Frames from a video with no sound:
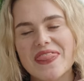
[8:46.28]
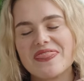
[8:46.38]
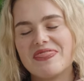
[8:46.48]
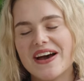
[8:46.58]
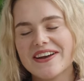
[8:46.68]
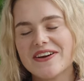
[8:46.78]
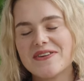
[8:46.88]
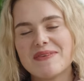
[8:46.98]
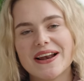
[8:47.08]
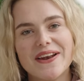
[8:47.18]
that could
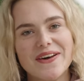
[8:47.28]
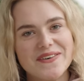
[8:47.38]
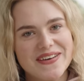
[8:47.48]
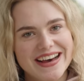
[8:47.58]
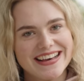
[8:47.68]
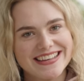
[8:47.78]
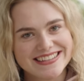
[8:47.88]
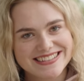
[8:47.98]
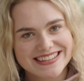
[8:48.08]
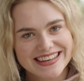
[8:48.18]
have been a lot
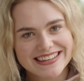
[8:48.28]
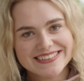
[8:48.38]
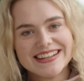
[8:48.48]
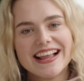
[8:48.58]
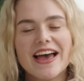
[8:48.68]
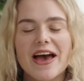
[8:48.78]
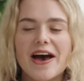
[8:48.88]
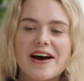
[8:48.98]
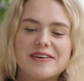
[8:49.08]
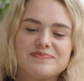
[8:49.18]
worse.
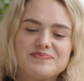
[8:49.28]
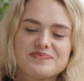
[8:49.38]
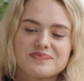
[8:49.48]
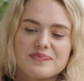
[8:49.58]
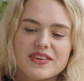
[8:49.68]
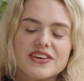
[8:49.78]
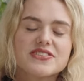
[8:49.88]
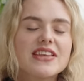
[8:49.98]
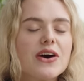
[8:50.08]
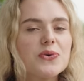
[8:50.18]

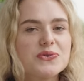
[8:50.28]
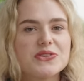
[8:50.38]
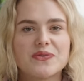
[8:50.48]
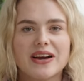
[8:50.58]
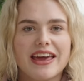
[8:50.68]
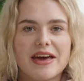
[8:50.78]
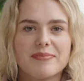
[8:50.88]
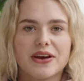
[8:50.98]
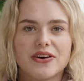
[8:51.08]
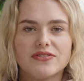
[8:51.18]
So that also really hit
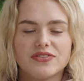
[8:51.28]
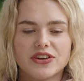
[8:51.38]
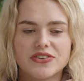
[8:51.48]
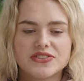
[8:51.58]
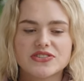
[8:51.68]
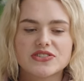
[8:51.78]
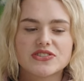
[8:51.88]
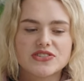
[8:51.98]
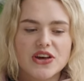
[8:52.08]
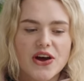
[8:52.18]
my confidence.
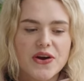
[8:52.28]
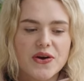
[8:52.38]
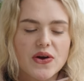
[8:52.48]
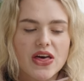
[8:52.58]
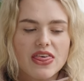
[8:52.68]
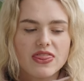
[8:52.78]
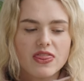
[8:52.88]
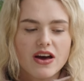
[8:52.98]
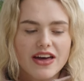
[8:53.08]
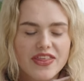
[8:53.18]
So
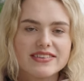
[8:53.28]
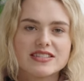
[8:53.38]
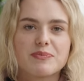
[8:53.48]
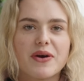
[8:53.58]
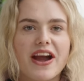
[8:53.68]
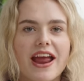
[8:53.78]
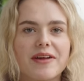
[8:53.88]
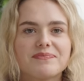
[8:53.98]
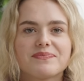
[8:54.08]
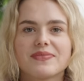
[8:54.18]
that
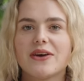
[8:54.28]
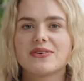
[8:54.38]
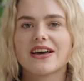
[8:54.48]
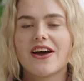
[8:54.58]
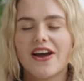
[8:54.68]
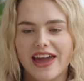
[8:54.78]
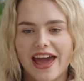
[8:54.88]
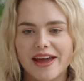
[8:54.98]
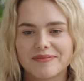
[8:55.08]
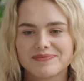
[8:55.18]
spring, it was like,
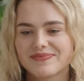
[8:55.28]
okay,